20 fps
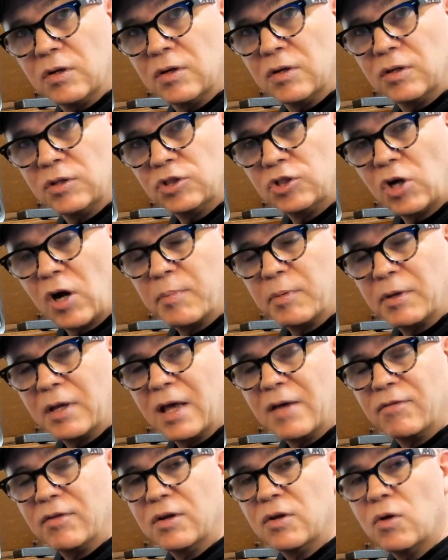sharp
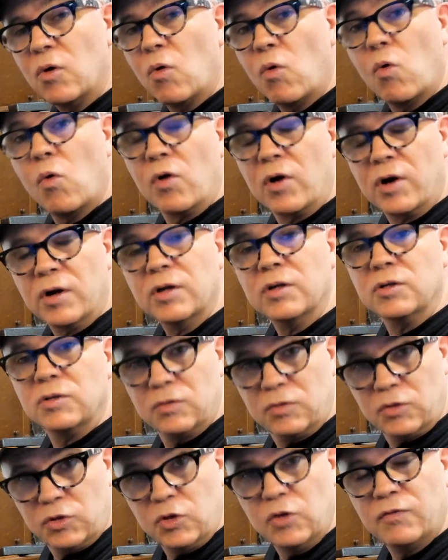11 or
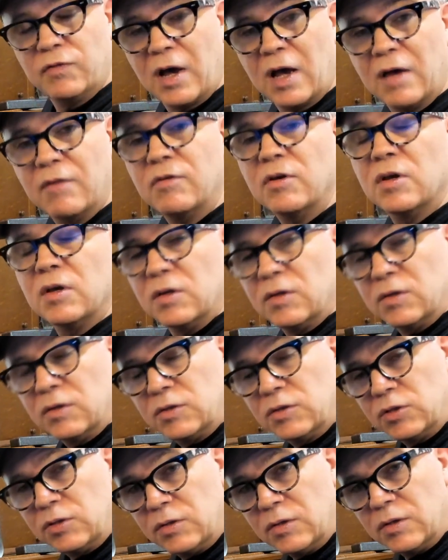2-5.
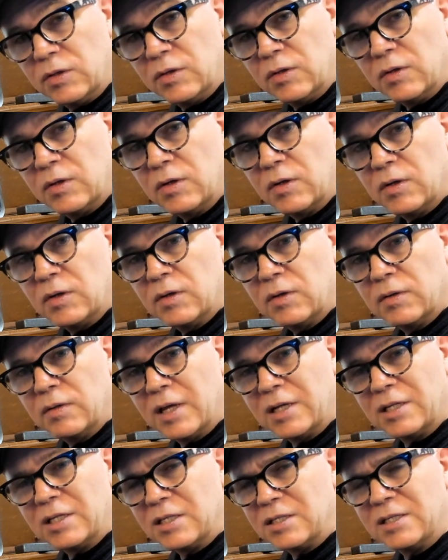
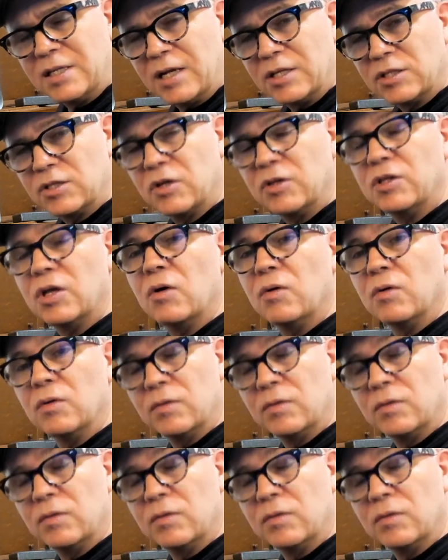That doesn't sound as good though.